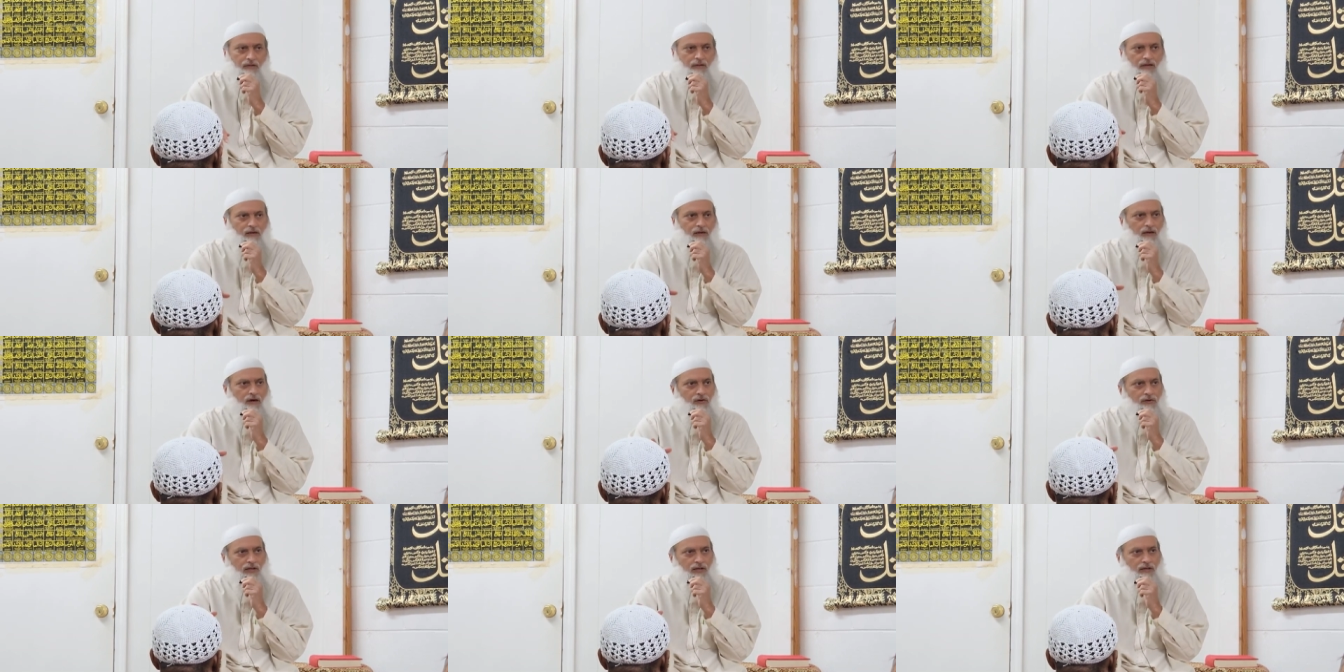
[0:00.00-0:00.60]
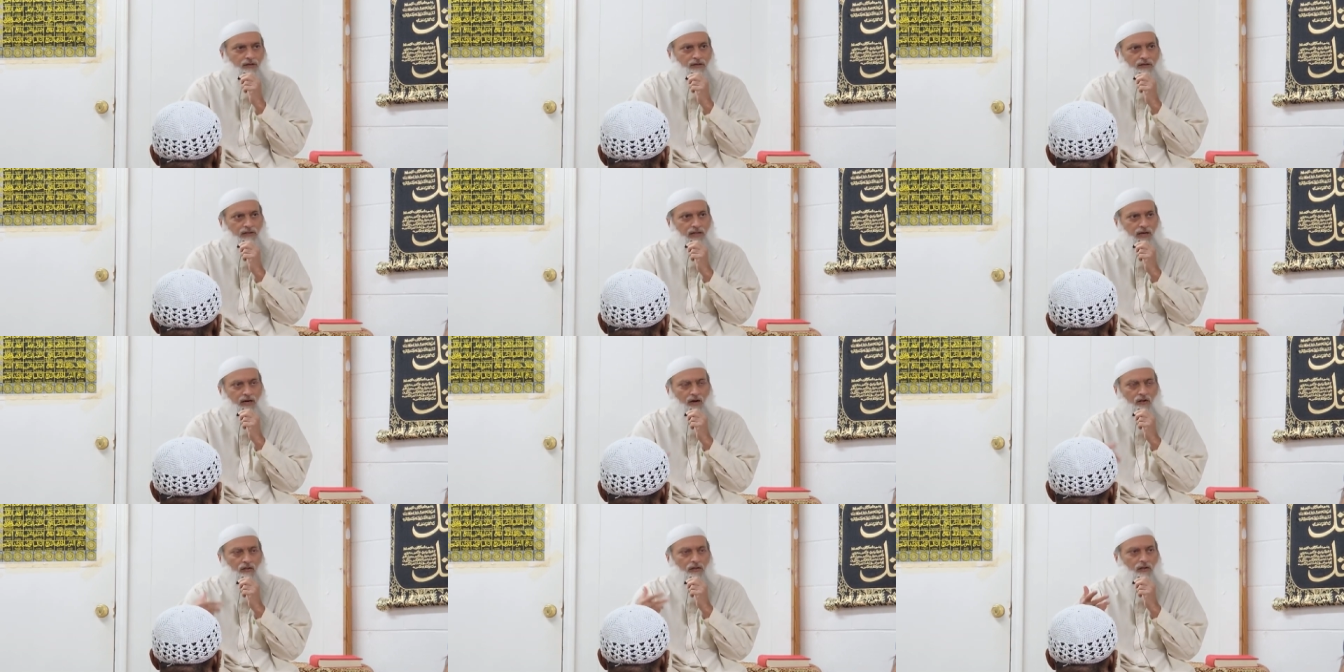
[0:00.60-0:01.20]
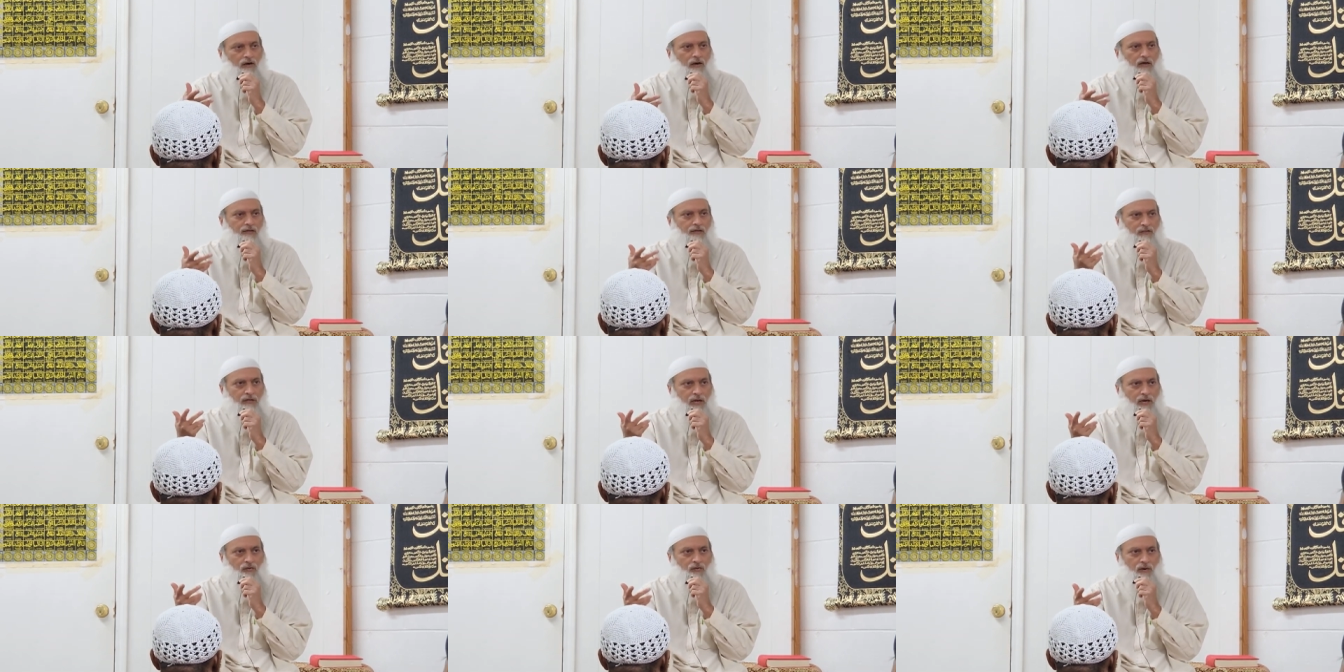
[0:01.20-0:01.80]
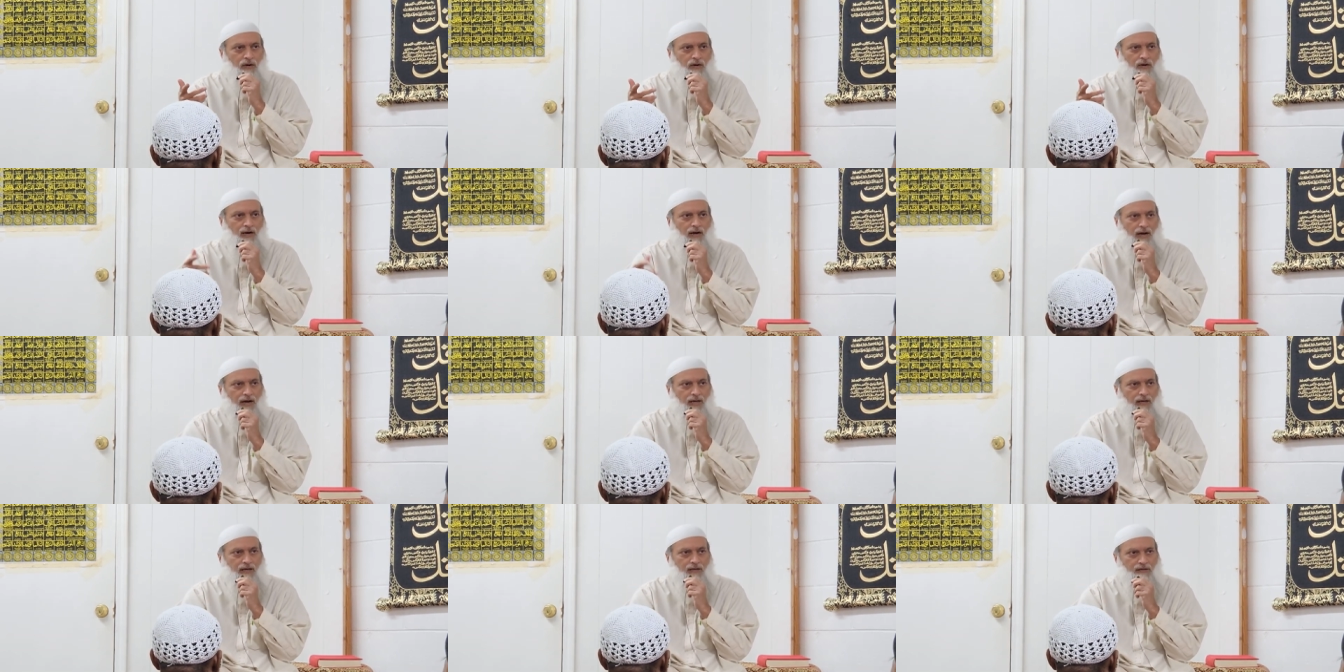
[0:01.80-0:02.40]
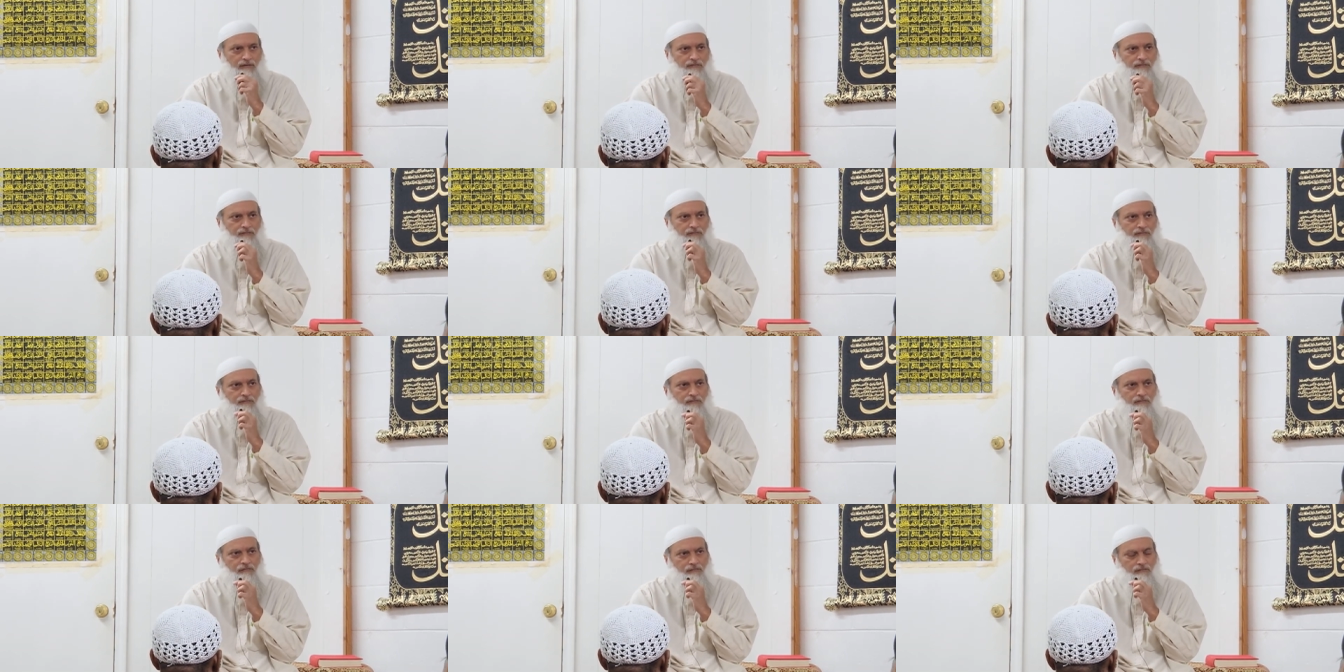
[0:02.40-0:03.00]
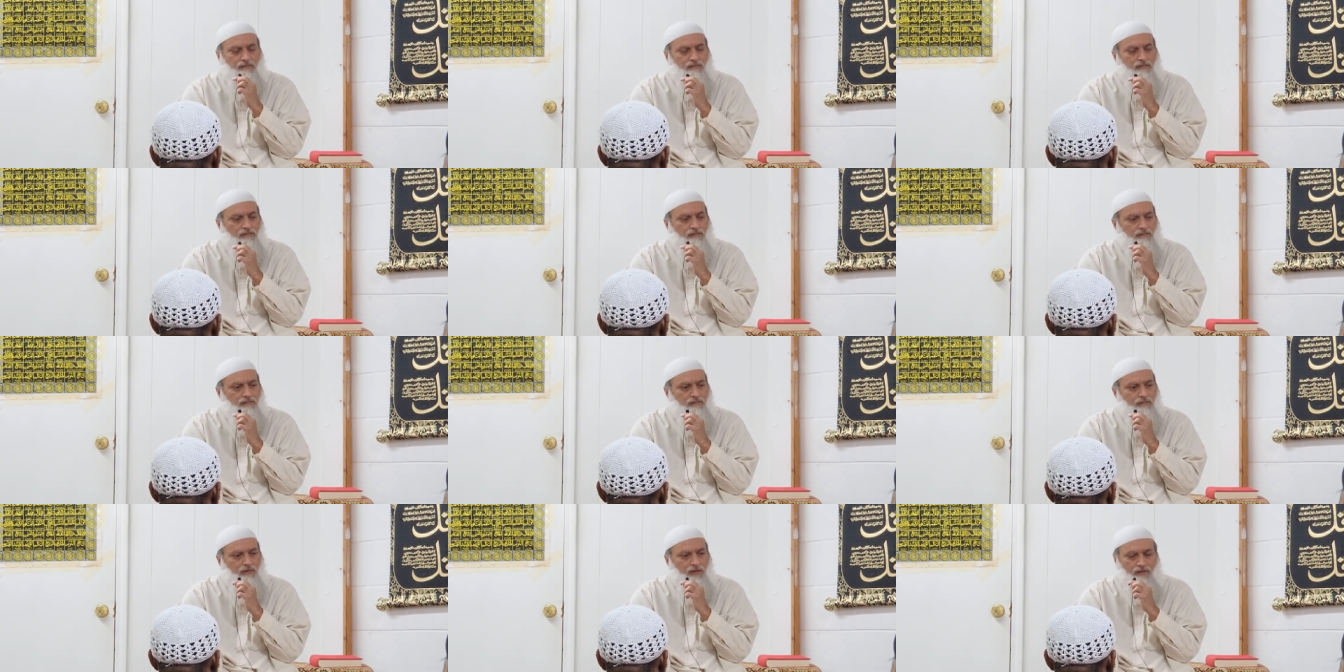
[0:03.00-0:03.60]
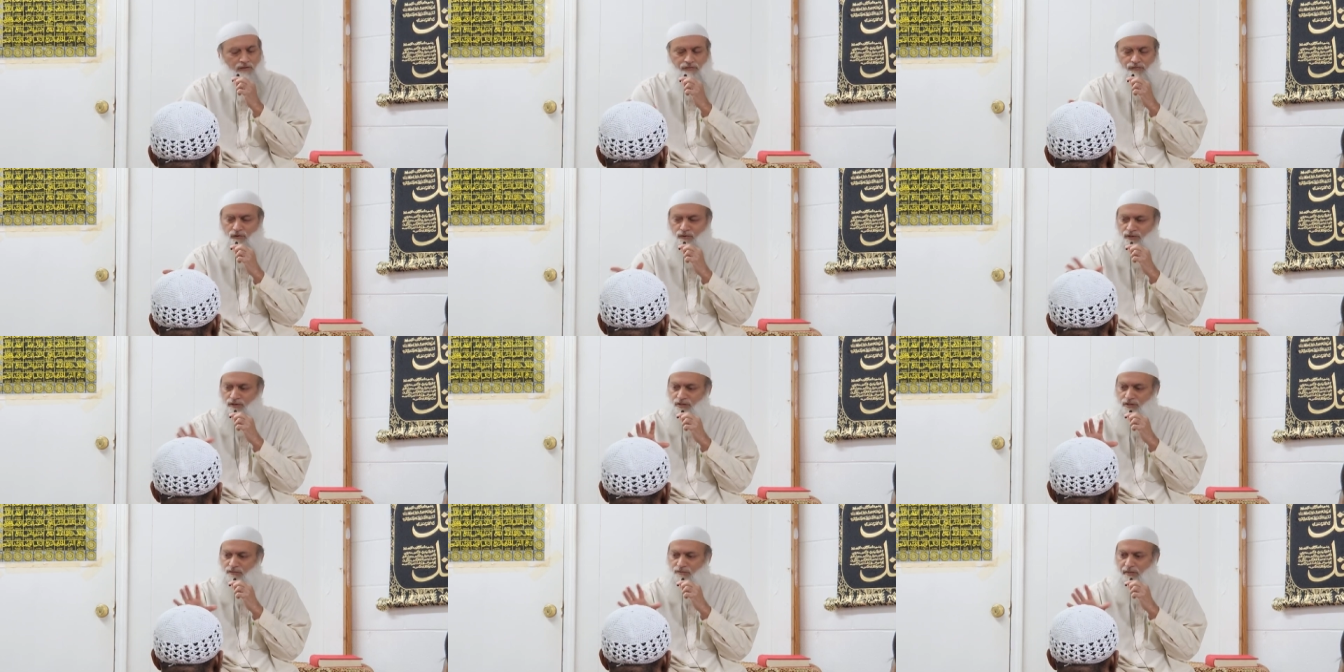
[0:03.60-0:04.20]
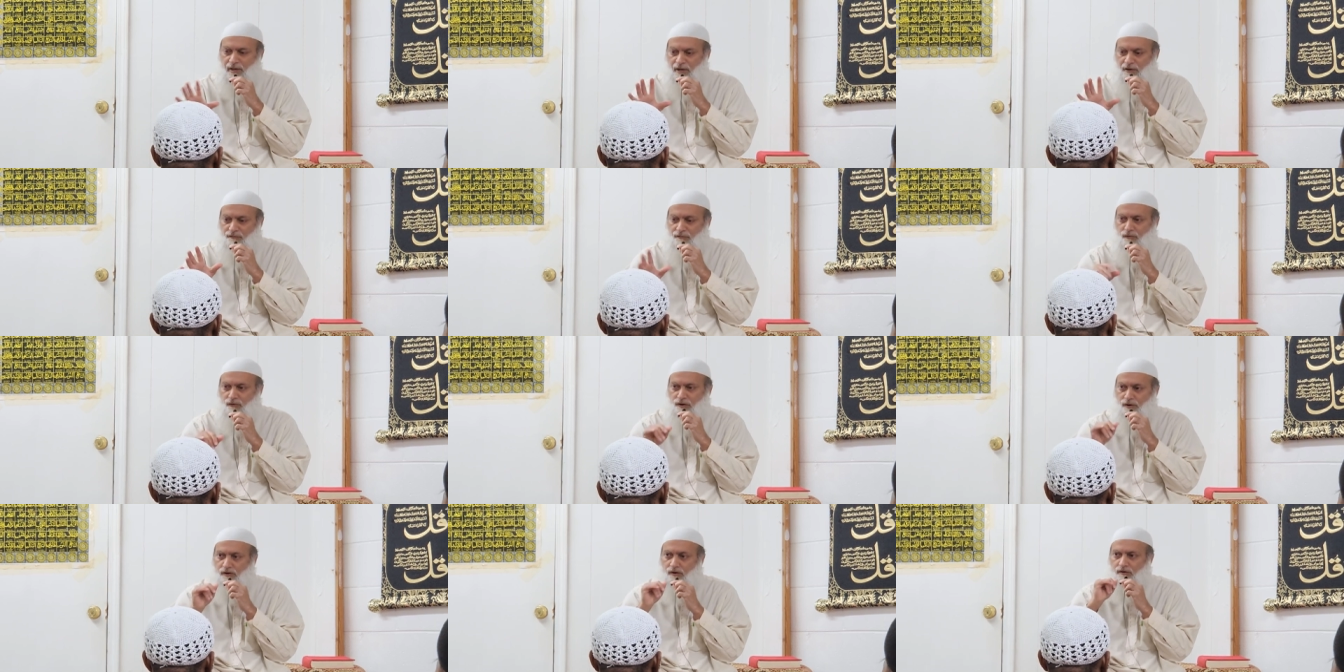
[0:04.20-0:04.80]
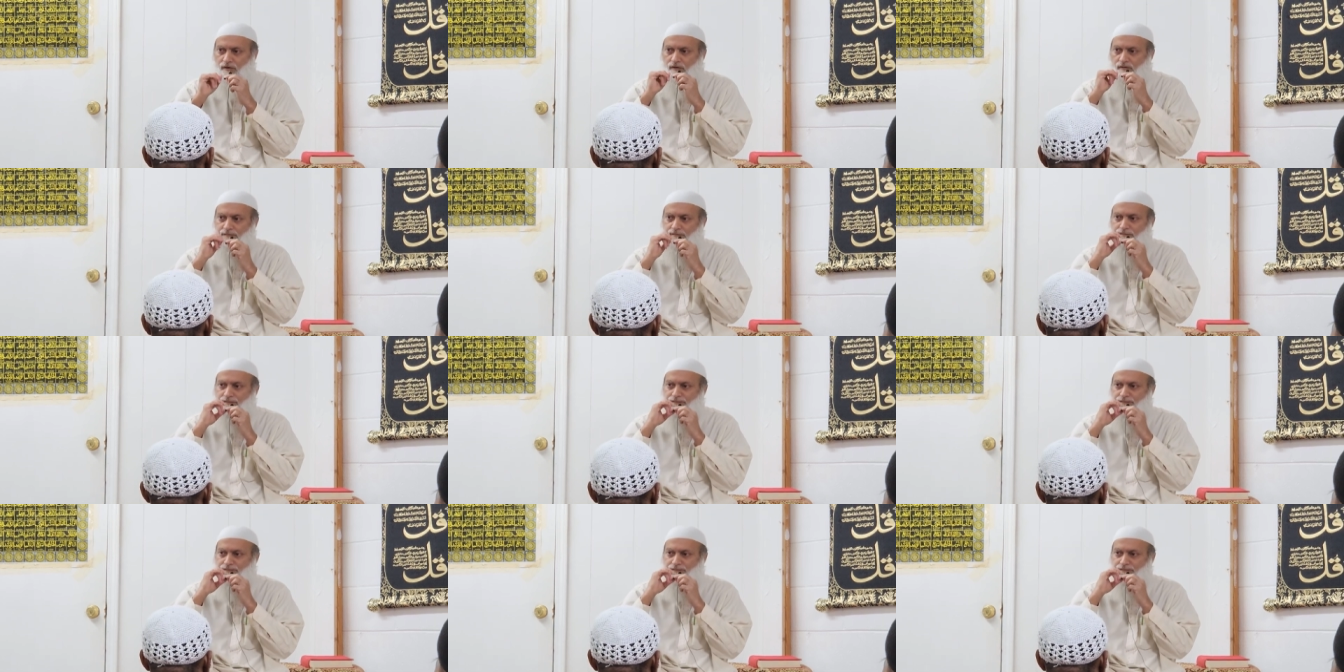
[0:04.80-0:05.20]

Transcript: and know that, that Allah is not one eyed. And this, of course, is metaphorical.